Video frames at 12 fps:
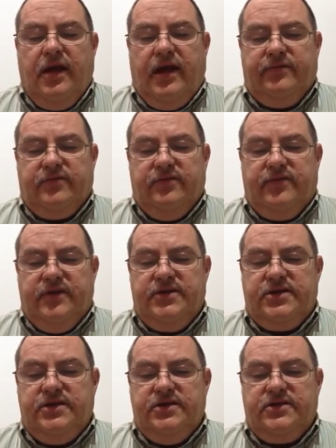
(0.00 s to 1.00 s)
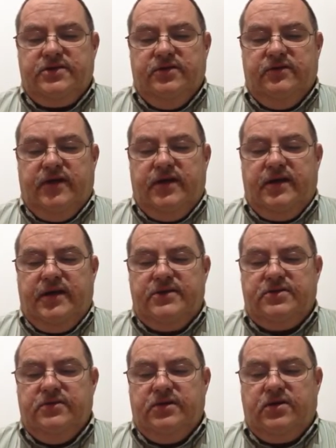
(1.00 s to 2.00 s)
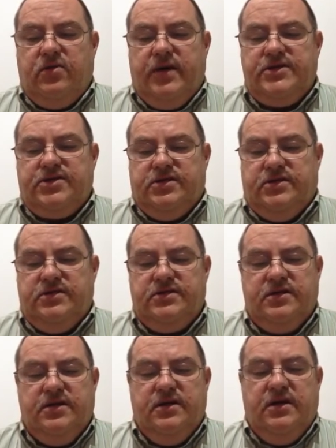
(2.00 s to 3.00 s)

After finishing the survey and answering the questions,